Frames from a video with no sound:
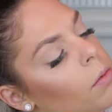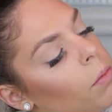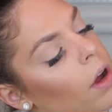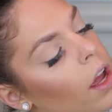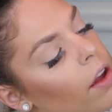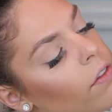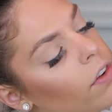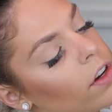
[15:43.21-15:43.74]

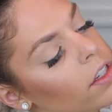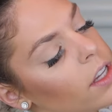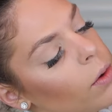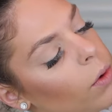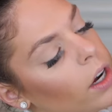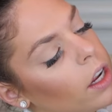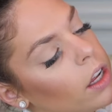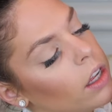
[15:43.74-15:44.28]
But first I
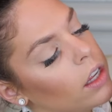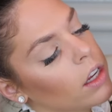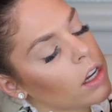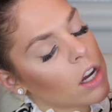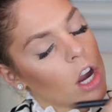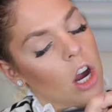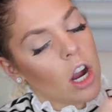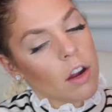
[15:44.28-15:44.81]
want to
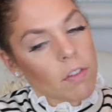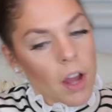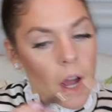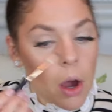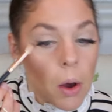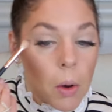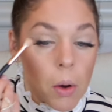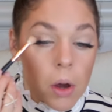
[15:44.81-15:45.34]
carve
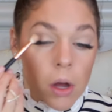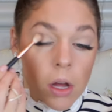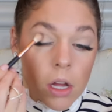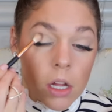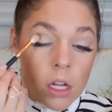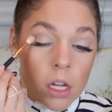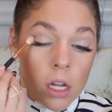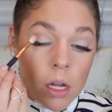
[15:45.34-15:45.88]
out
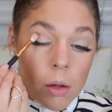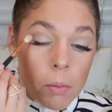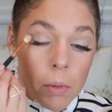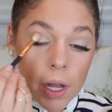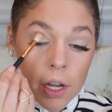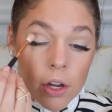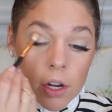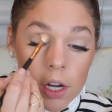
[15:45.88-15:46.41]

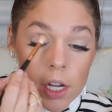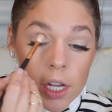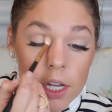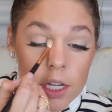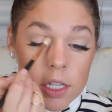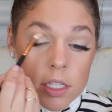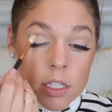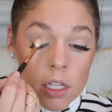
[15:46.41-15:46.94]
my
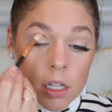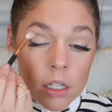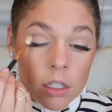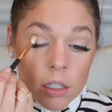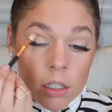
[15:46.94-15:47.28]
crease.